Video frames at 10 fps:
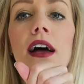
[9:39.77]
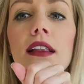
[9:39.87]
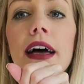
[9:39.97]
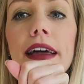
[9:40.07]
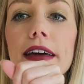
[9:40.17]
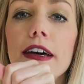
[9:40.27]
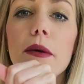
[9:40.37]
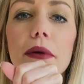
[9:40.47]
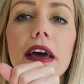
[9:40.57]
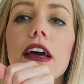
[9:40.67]
I like
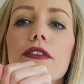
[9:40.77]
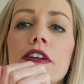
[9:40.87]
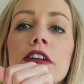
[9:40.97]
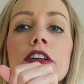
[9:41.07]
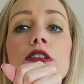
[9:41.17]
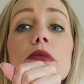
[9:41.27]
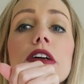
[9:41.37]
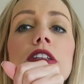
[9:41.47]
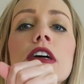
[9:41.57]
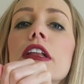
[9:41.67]
Cupcake Vineyards
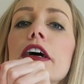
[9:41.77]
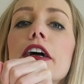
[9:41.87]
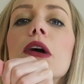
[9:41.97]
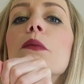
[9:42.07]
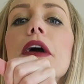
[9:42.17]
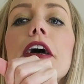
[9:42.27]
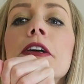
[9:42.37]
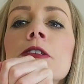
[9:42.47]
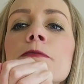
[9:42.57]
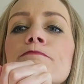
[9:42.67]
because I like
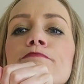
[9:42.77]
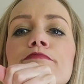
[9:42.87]
cupcakes.